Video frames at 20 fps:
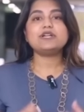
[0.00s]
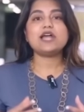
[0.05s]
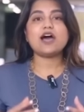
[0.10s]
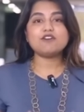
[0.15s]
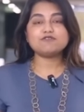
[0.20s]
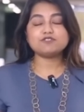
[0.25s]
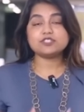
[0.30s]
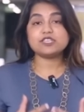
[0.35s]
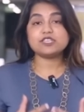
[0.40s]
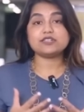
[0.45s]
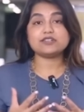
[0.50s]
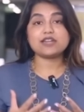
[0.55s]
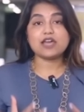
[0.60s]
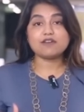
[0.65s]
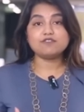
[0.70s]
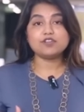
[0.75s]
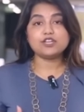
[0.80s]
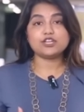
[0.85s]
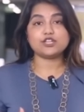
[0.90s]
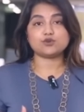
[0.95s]
after the
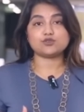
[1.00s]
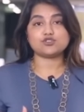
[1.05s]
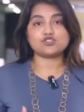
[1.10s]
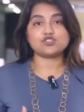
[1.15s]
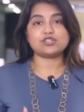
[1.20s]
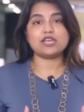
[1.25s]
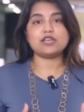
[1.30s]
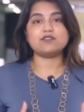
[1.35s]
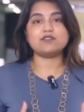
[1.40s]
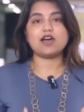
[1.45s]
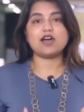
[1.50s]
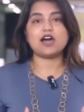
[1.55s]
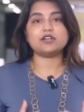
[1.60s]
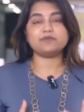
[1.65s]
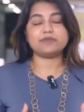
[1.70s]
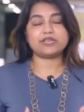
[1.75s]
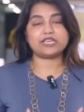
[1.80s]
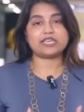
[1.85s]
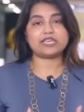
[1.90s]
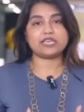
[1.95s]
revolution, Iran
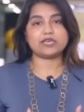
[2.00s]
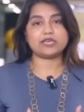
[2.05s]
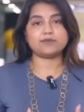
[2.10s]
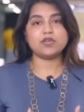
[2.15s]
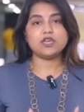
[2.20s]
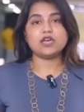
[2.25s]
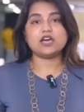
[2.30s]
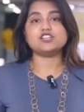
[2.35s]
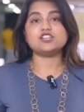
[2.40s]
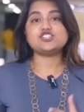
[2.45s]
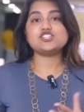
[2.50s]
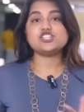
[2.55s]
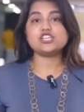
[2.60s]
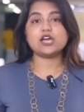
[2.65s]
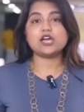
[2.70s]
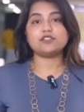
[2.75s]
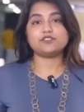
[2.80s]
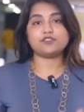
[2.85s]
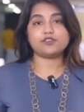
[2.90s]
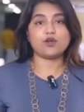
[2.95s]
became a
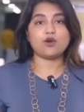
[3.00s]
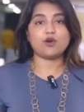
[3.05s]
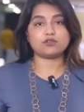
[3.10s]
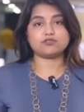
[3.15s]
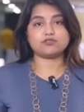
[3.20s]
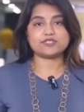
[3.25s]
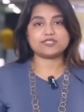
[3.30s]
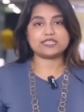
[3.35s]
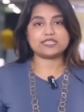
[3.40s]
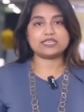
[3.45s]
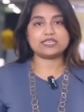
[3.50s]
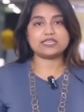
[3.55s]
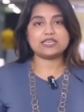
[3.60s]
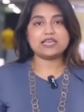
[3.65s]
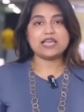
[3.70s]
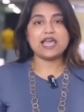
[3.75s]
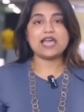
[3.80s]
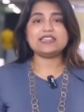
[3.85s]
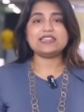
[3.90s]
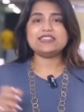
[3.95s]
Shia theocracy,
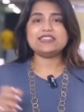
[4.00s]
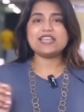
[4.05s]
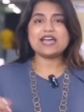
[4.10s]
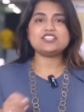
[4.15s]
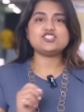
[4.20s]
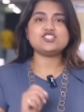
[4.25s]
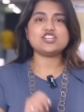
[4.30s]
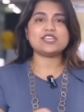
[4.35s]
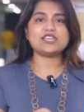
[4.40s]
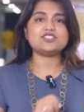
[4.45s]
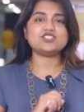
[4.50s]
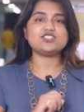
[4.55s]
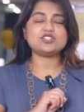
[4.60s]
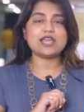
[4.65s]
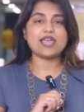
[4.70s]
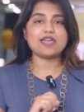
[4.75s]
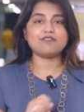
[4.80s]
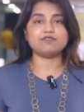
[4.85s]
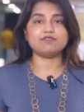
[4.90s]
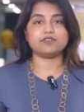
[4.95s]
and that changed
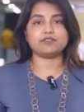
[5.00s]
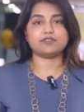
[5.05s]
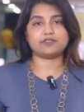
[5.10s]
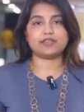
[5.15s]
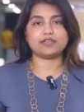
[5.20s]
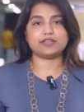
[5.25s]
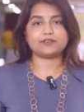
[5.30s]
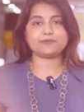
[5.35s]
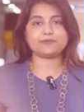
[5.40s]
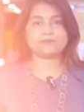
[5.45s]
everything.